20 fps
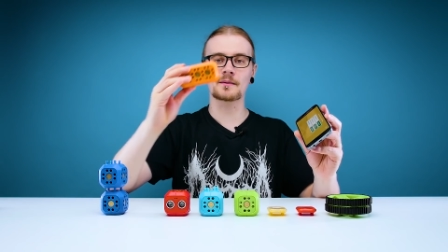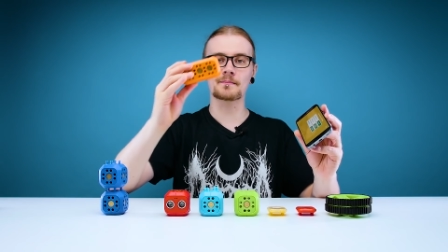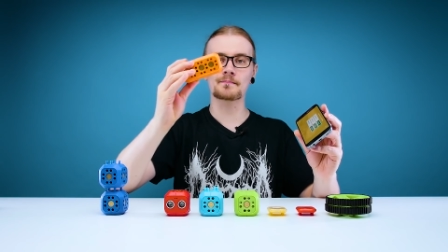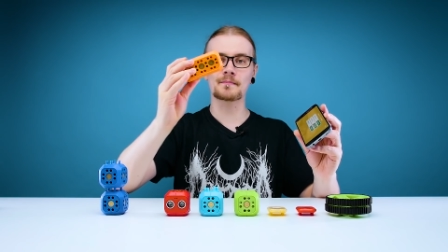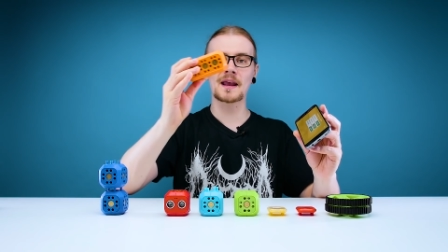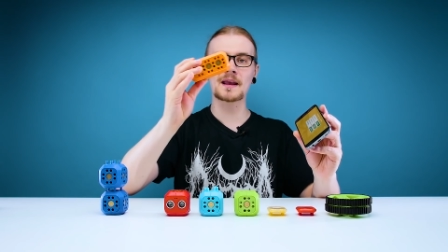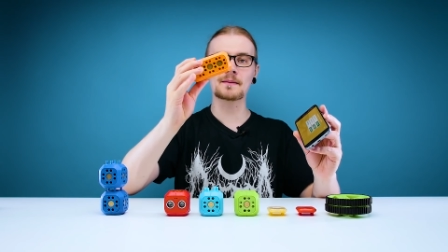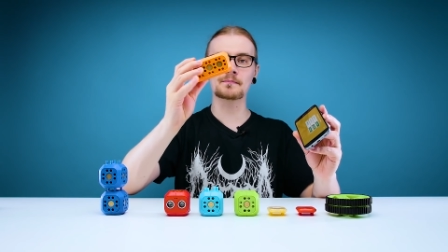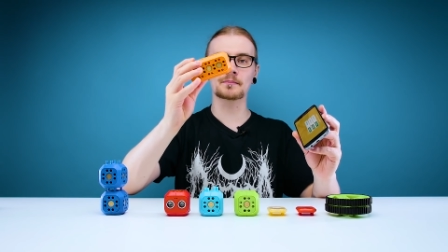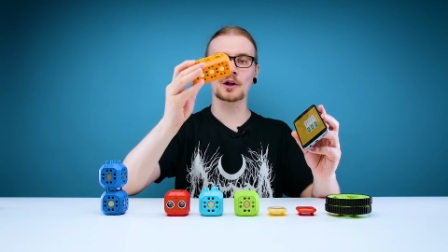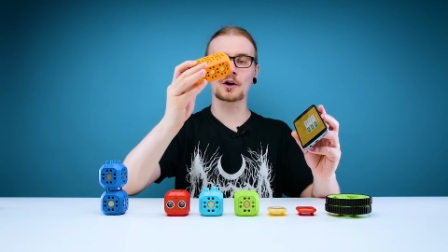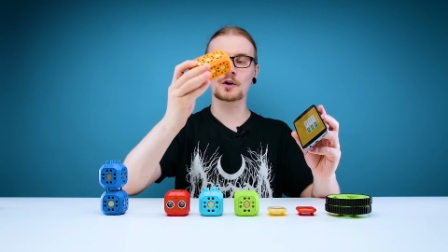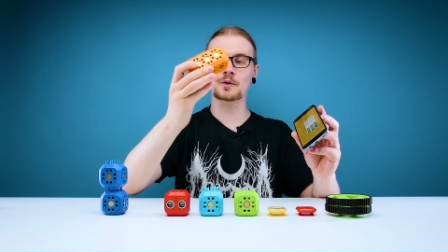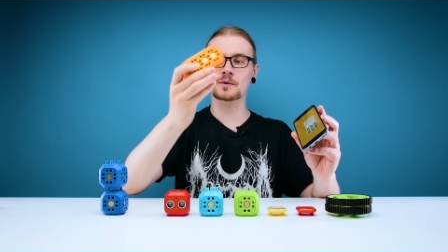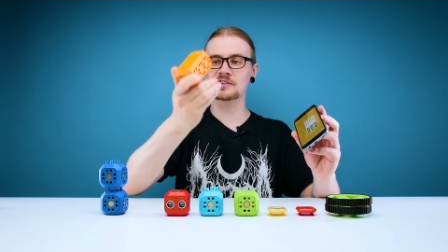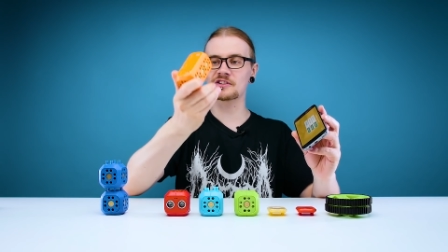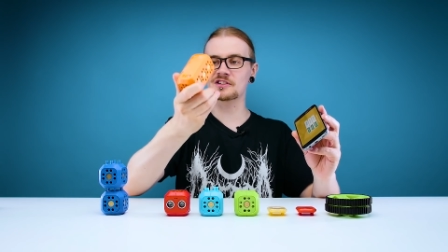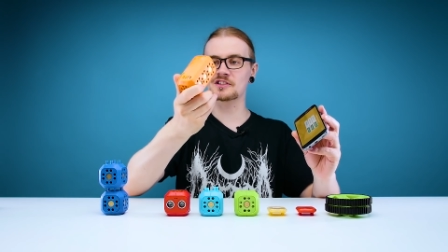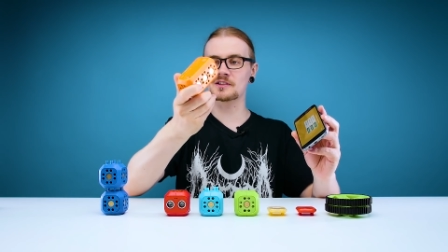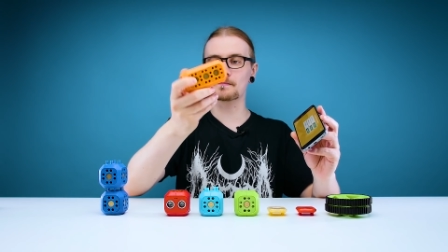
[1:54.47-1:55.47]
main block,
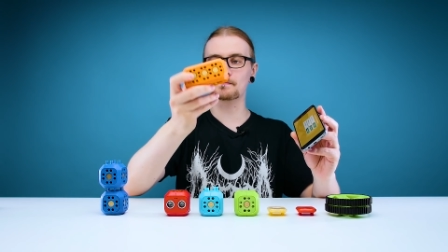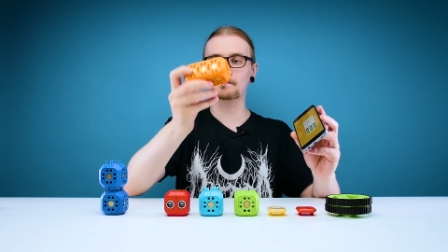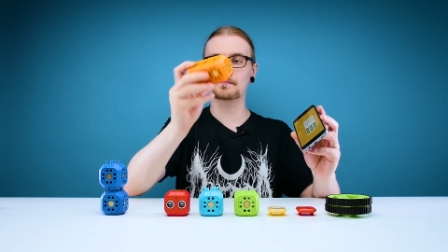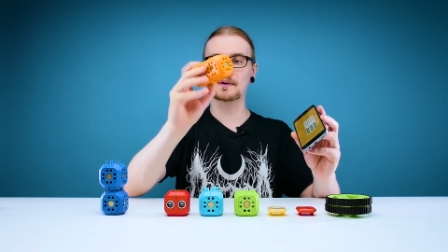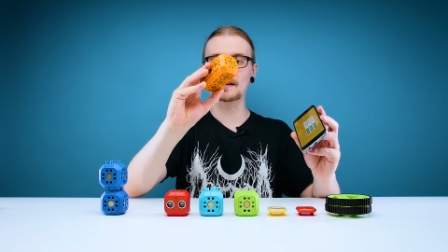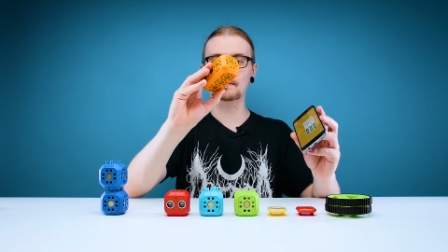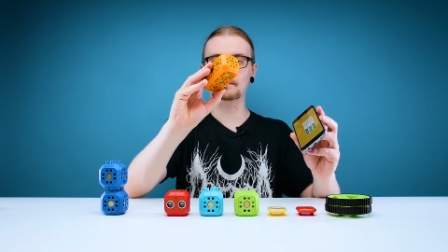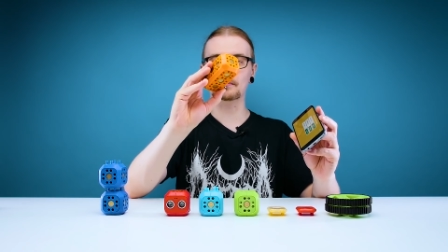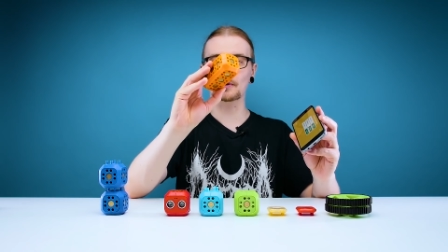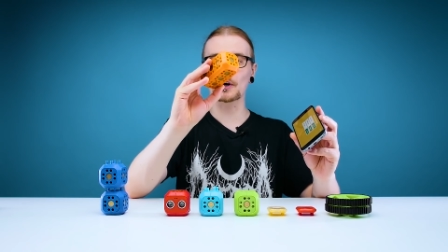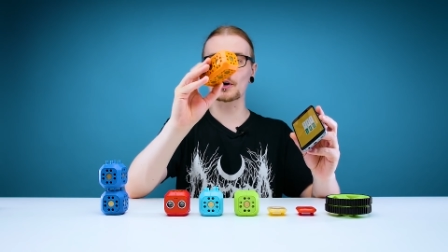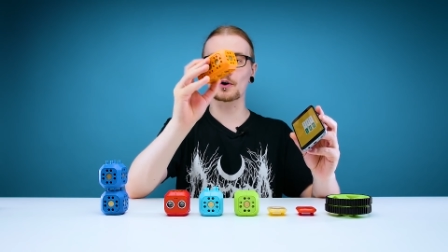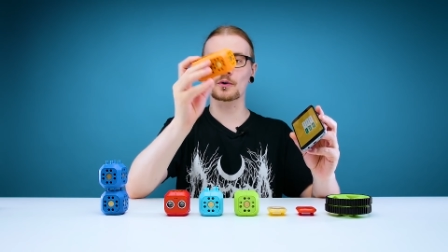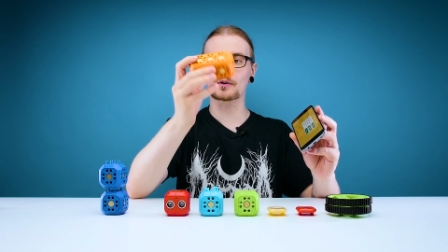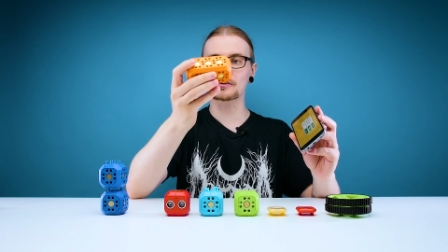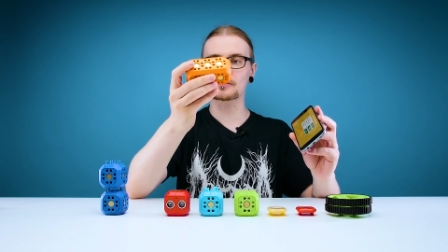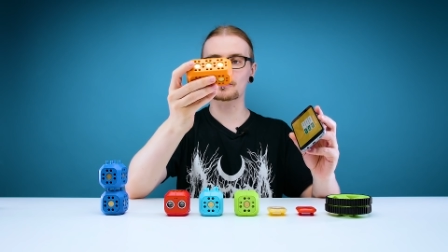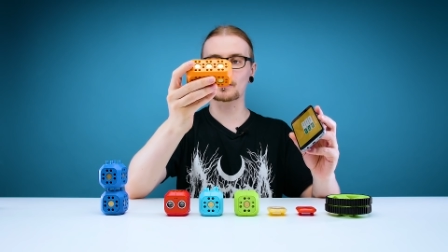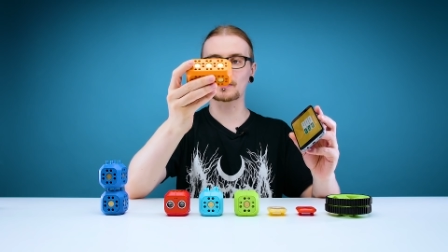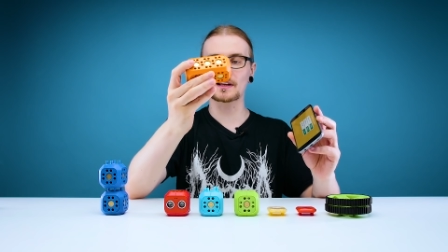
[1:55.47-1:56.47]
which is the big bright
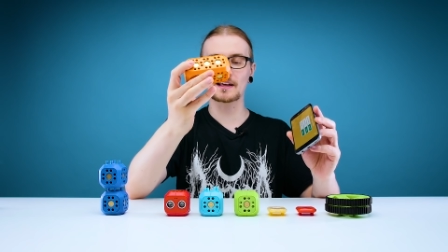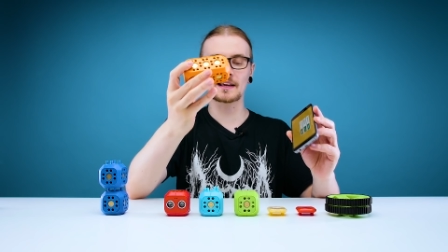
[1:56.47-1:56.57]
orange one